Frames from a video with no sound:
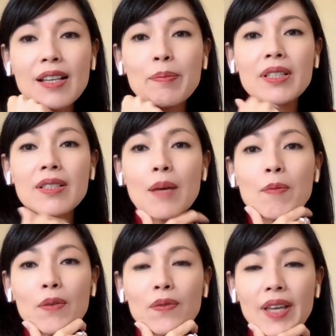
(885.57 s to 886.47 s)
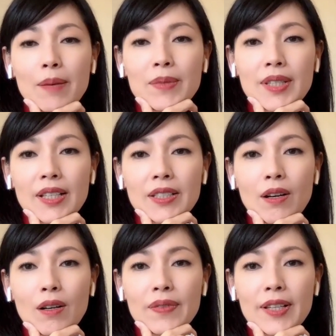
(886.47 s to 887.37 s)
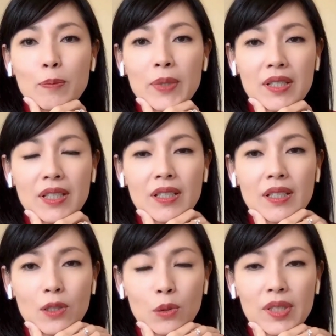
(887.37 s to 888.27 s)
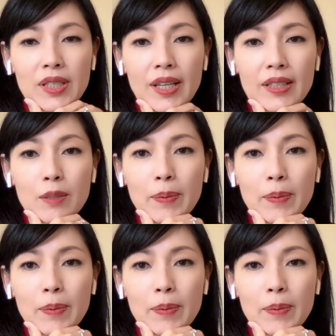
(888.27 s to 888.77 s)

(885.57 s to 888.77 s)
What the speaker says: I mean, some of them started off as business associates,